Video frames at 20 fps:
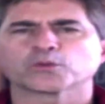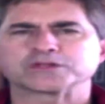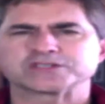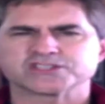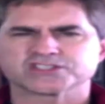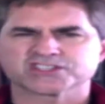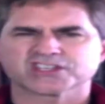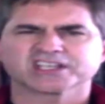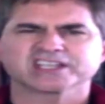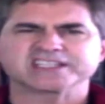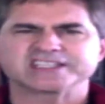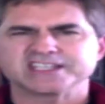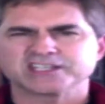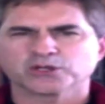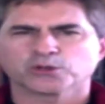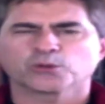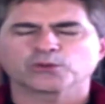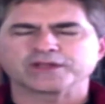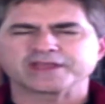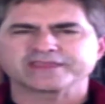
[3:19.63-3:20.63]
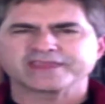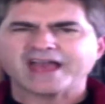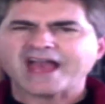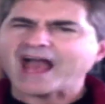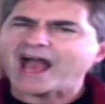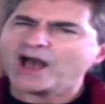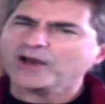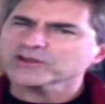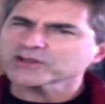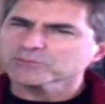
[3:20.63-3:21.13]
which is going to deal with
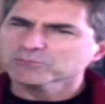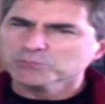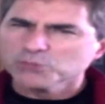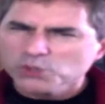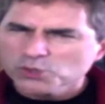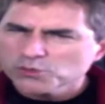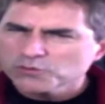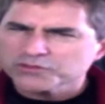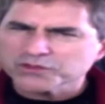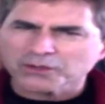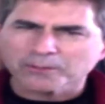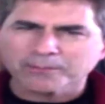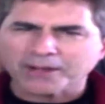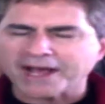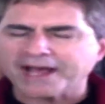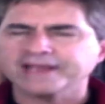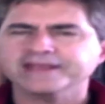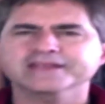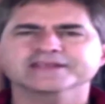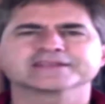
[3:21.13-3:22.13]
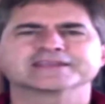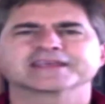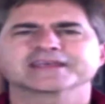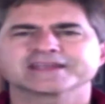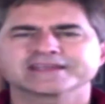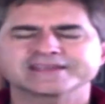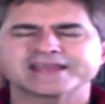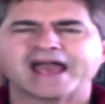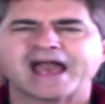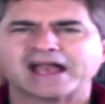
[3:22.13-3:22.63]
how to move your body and
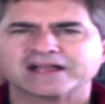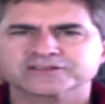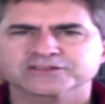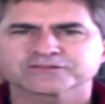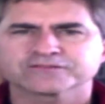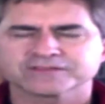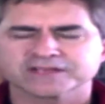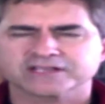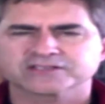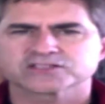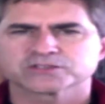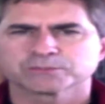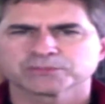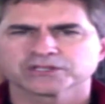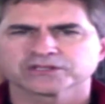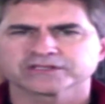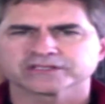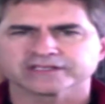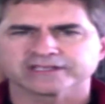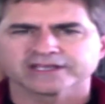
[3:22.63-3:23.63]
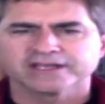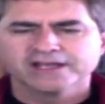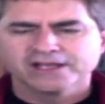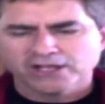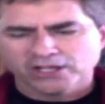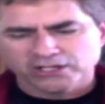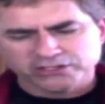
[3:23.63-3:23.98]
get into active flexibility.